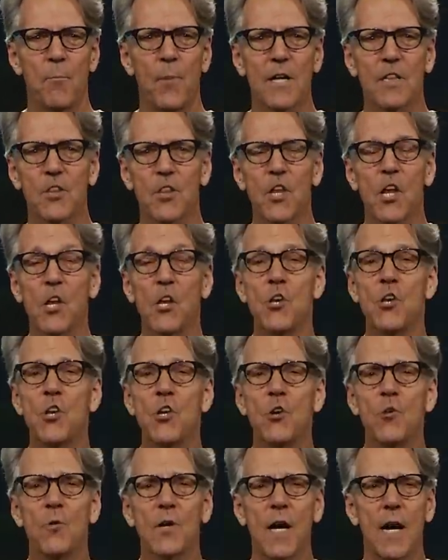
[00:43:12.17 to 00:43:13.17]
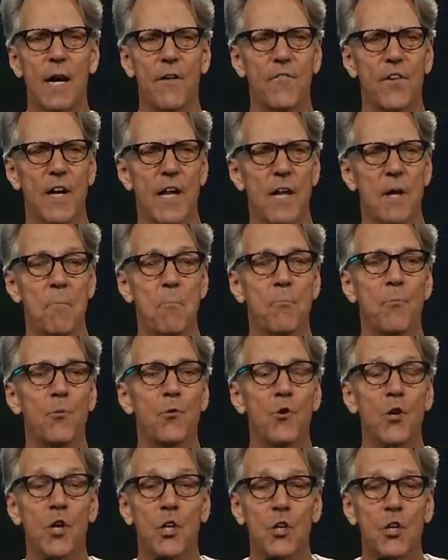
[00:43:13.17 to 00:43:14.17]
but the new covenant
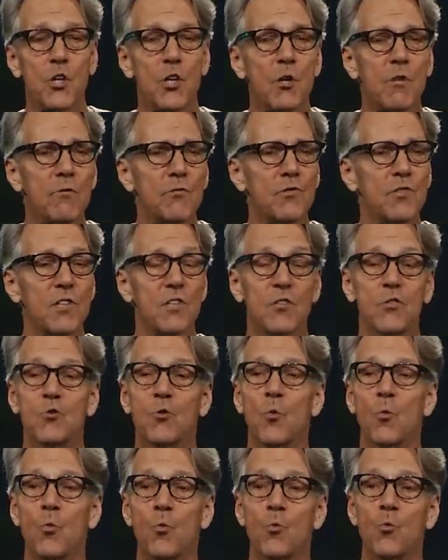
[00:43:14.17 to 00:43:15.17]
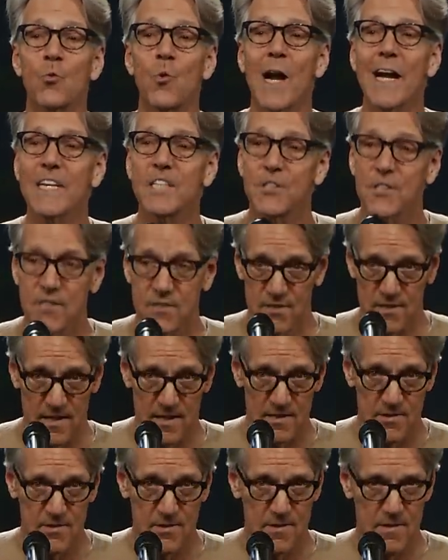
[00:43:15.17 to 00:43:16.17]
produces
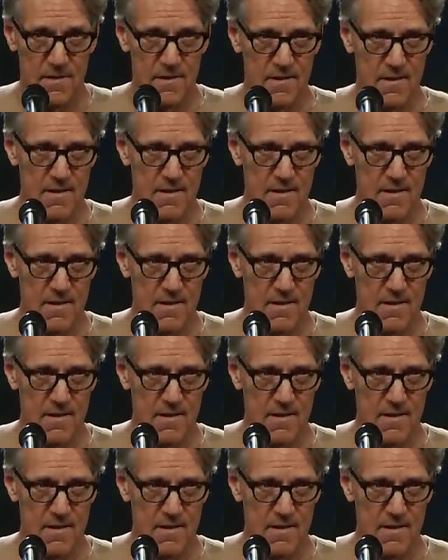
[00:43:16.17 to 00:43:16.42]
righteousness.